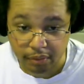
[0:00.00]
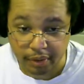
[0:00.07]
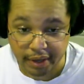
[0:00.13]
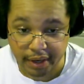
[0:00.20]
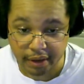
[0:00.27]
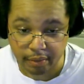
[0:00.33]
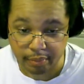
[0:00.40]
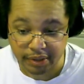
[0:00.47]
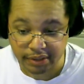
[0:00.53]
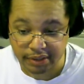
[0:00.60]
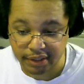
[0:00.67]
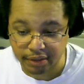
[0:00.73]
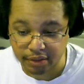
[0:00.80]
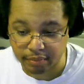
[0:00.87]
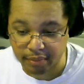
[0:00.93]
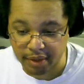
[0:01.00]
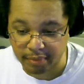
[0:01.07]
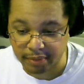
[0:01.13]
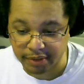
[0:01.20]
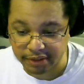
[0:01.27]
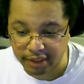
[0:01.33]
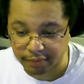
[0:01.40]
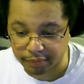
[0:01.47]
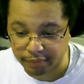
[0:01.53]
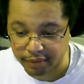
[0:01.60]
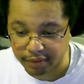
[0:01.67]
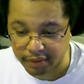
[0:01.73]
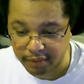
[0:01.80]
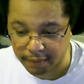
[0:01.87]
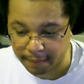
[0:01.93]
or ailments that you may be
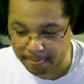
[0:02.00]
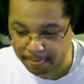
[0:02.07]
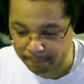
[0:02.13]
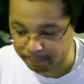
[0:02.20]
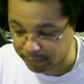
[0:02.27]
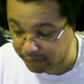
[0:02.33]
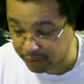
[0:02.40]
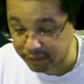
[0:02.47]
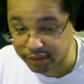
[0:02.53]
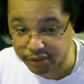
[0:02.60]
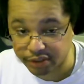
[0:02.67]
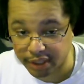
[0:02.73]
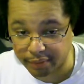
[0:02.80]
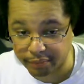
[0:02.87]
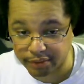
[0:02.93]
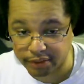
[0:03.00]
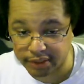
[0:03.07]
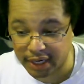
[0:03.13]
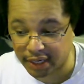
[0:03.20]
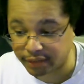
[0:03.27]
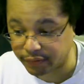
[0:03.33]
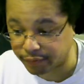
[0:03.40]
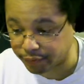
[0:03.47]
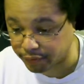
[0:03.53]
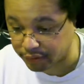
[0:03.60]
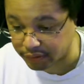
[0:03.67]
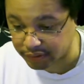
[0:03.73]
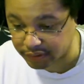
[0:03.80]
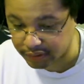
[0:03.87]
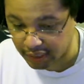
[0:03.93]
suffering, you need to check with your doctor
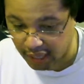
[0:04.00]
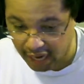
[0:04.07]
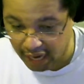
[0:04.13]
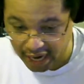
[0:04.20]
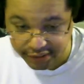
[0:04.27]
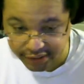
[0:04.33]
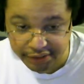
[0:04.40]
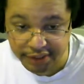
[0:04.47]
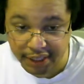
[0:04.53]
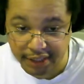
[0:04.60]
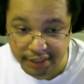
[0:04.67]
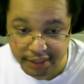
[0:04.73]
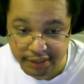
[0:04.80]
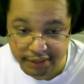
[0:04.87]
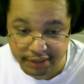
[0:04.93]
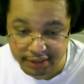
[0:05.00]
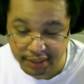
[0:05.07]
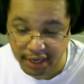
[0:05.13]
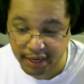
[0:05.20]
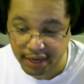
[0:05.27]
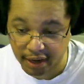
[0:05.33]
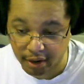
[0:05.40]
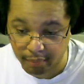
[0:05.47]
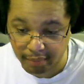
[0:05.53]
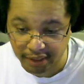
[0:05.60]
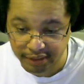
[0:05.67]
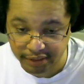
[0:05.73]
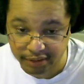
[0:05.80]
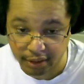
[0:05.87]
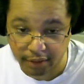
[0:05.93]
first. I just take these to kind of help
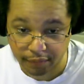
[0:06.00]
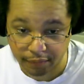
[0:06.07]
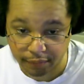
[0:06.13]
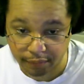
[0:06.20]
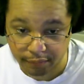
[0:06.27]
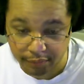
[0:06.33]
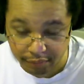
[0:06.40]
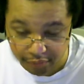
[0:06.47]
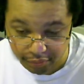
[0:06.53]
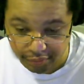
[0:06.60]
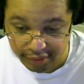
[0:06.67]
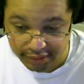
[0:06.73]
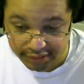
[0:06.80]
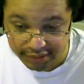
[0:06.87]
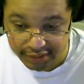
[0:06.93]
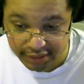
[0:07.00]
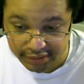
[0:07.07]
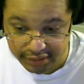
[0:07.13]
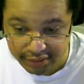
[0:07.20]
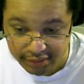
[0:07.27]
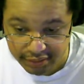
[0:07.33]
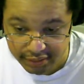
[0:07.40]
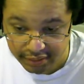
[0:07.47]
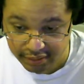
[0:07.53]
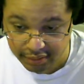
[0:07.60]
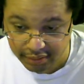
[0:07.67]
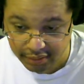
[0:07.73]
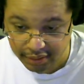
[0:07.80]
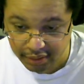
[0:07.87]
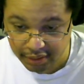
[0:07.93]
myself during the season
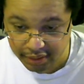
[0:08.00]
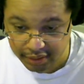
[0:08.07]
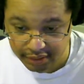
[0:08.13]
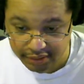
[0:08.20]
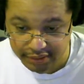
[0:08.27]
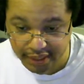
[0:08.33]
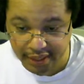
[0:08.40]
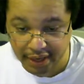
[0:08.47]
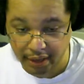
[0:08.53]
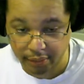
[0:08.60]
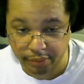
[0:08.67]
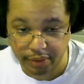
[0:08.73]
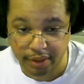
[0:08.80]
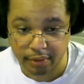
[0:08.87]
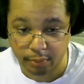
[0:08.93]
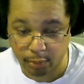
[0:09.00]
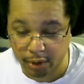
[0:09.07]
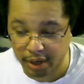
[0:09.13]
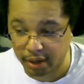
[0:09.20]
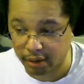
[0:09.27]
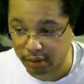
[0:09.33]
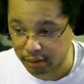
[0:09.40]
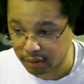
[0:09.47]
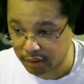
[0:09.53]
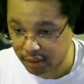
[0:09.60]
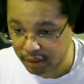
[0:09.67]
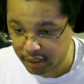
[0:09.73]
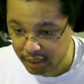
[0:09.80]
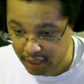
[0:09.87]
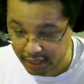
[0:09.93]
to stay healthy and well.
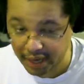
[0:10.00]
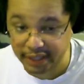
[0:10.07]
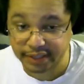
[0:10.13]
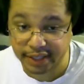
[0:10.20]
And